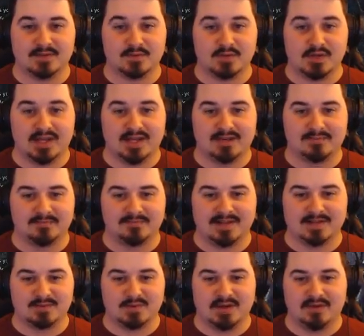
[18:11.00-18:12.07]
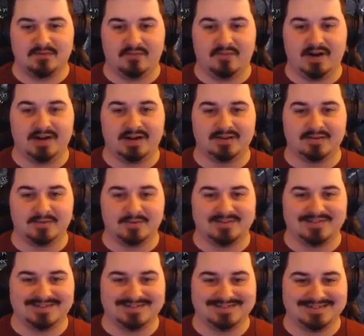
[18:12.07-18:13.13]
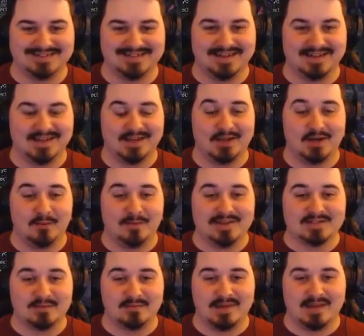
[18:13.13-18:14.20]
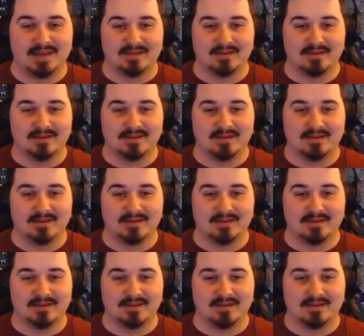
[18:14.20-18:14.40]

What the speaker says: That's what you get. That's what you get for fighting. You don't mess with